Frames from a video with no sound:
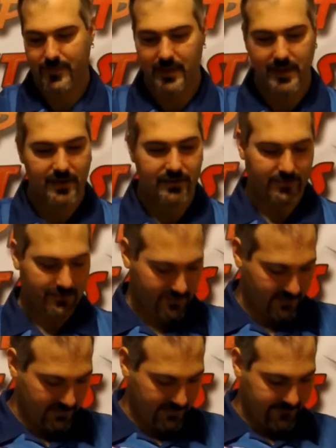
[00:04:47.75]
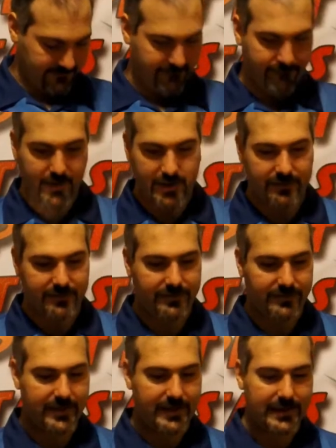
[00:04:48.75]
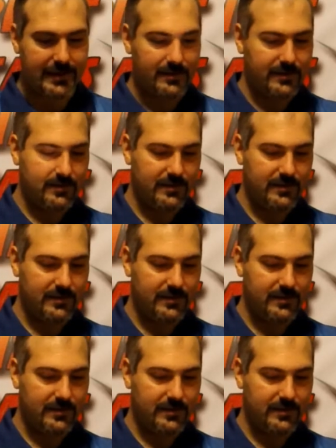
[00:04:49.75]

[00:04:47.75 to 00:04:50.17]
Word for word: And this is going to be freaking sticky.